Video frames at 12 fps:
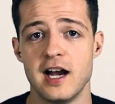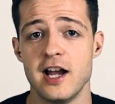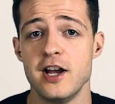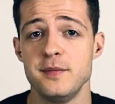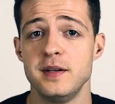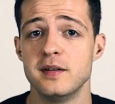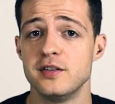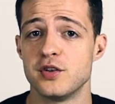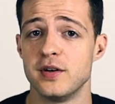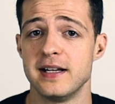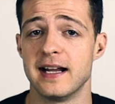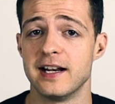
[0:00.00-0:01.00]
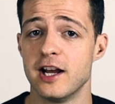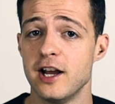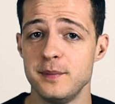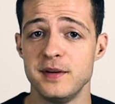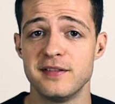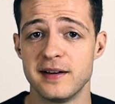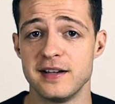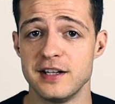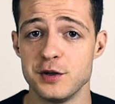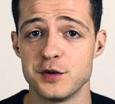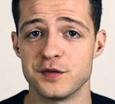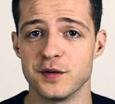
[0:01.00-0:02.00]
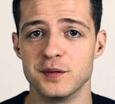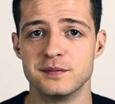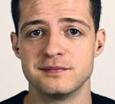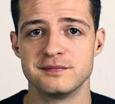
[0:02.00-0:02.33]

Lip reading: I hope you enjoyed it and I hope you found it useful.